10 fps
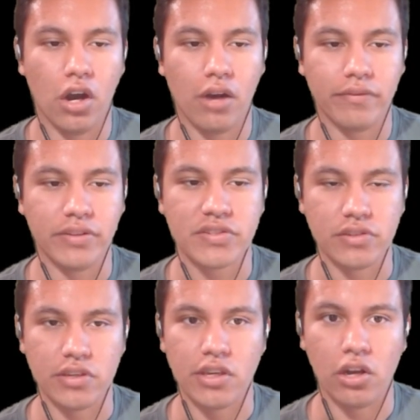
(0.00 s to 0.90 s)

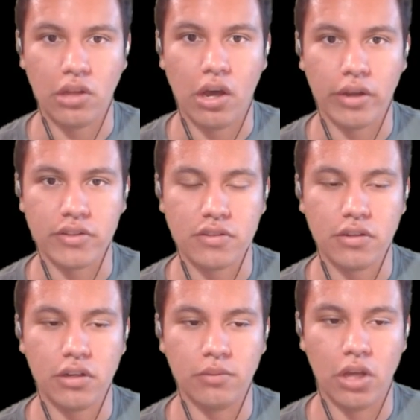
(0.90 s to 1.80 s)
obviously, a
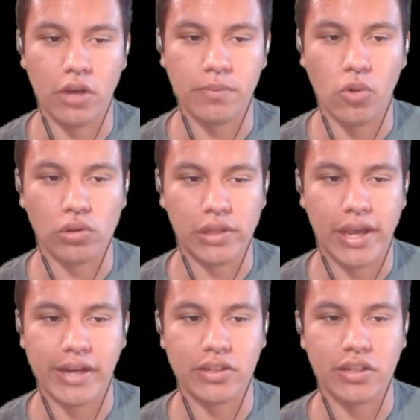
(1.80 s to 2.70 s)
lot more
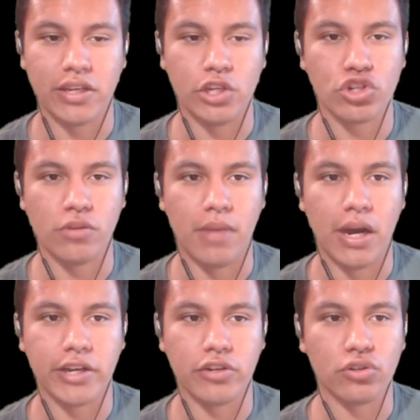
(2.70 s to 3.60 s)
land in Asia
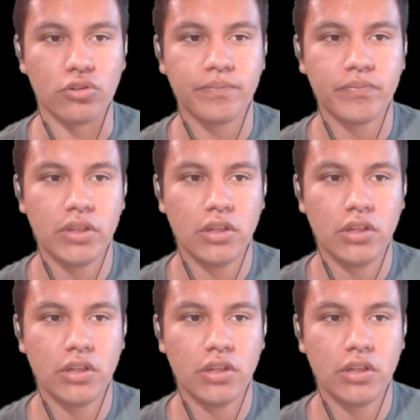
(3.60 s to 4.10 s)
Minor.